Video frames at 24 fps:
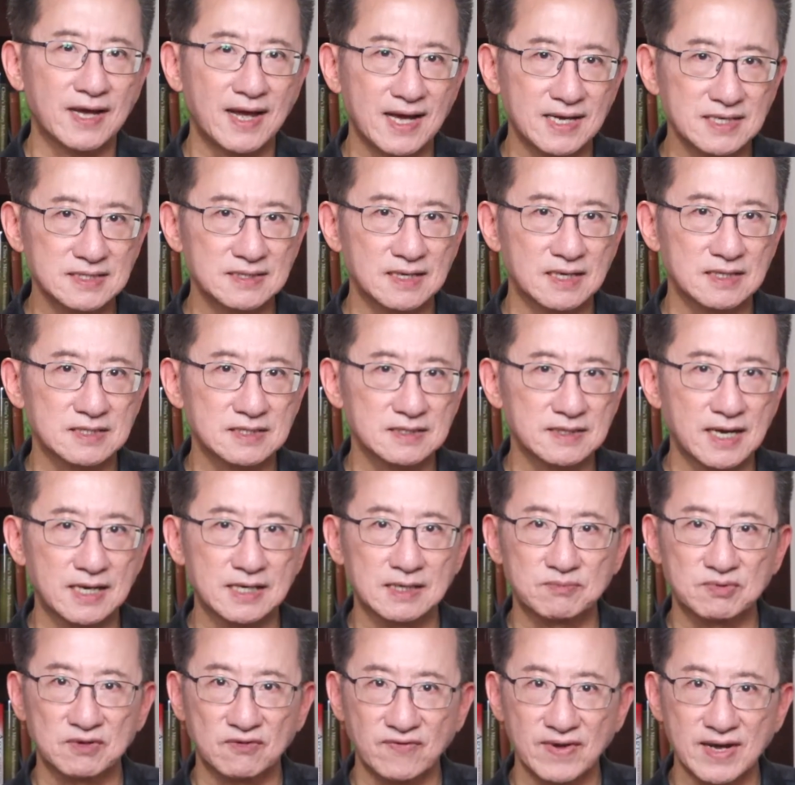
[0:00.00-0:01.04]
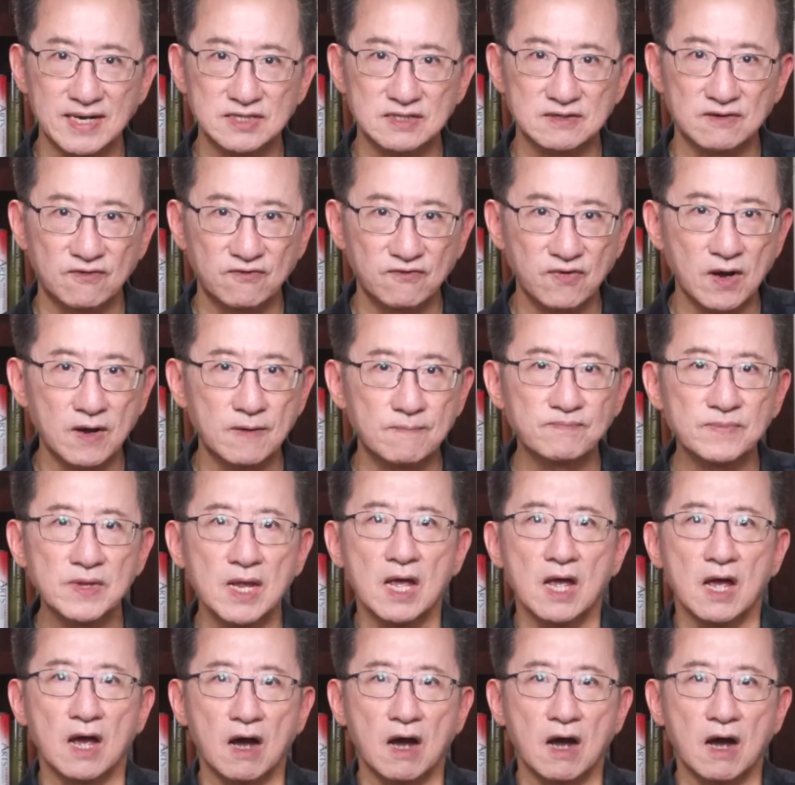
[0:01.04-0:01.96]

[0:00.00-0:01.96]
assets, and Professor Feng